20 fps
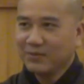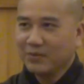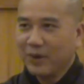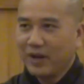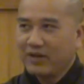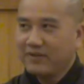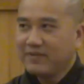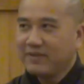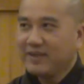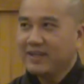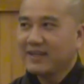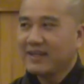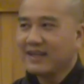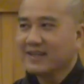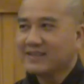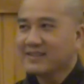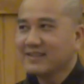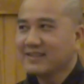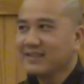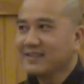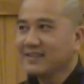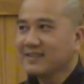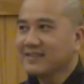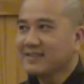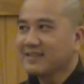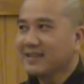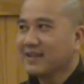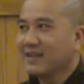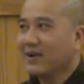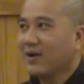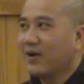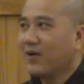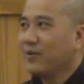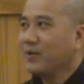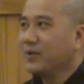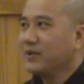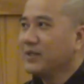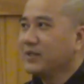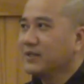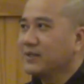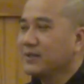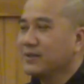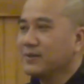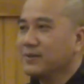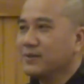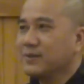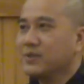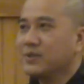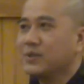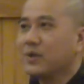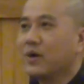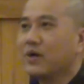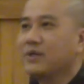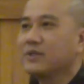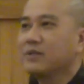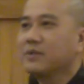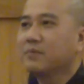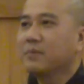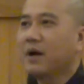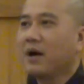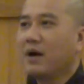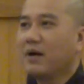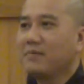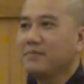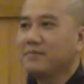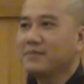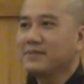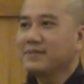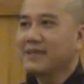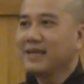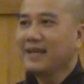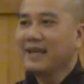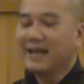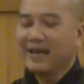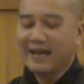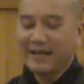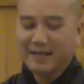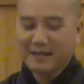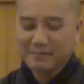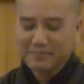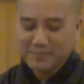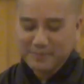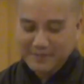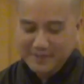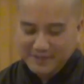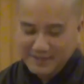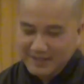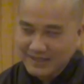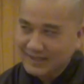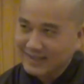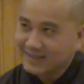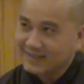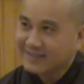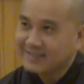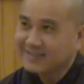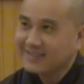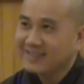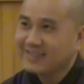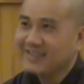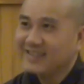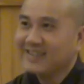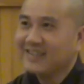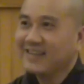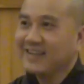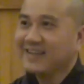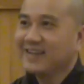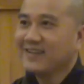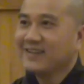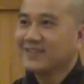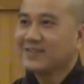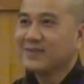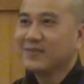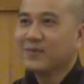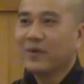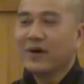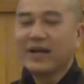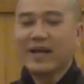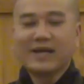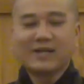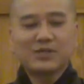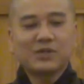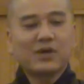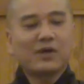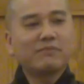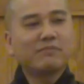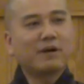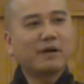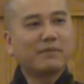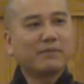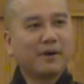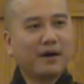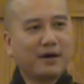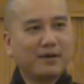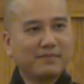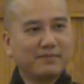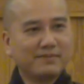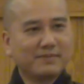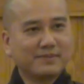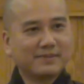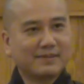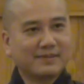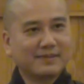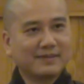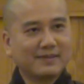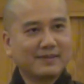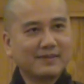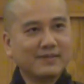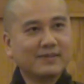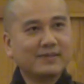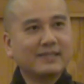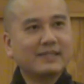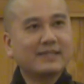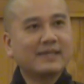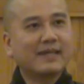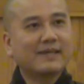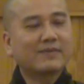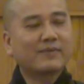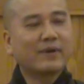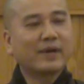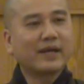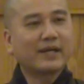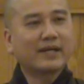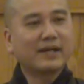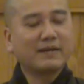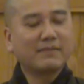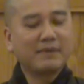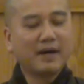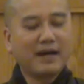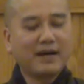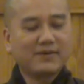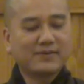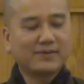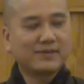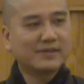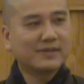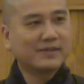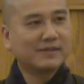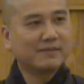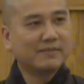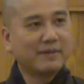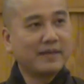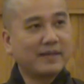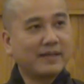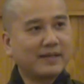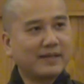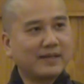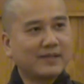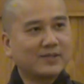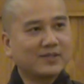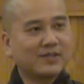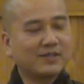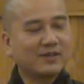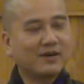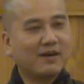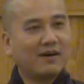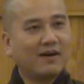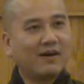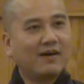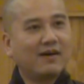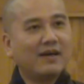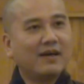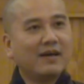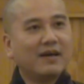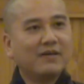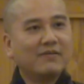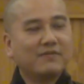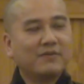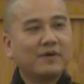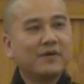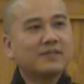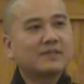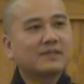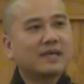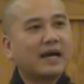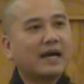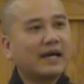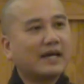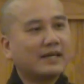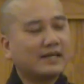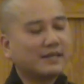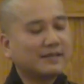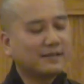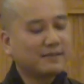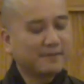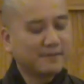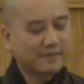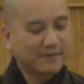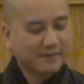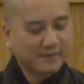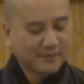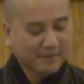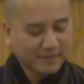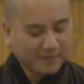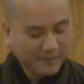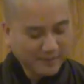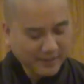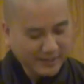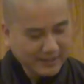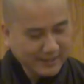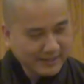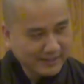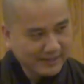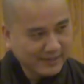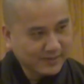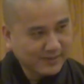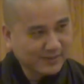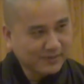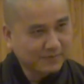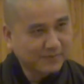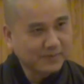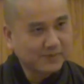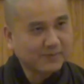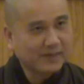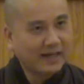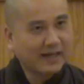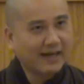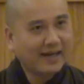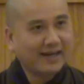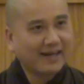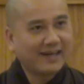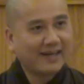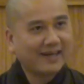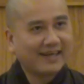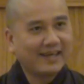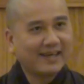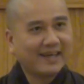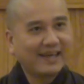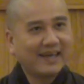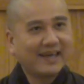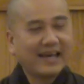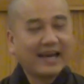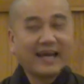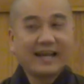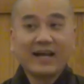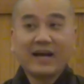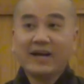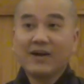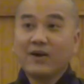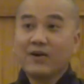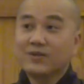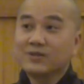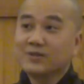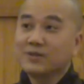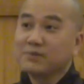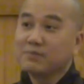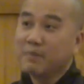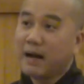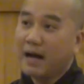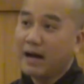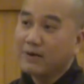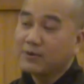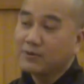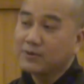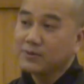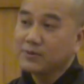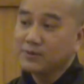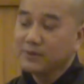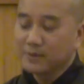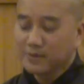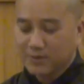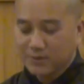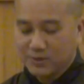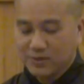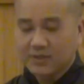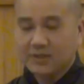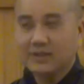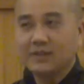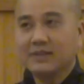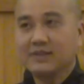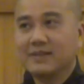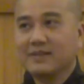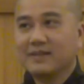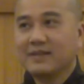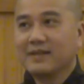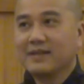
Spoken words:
waving like this, and all we need to do is join your palms and appreciate. So when I join my palms, you see that when I come out to the meditation hall, first I greeting to the Buddha. And I also bow to the cushion.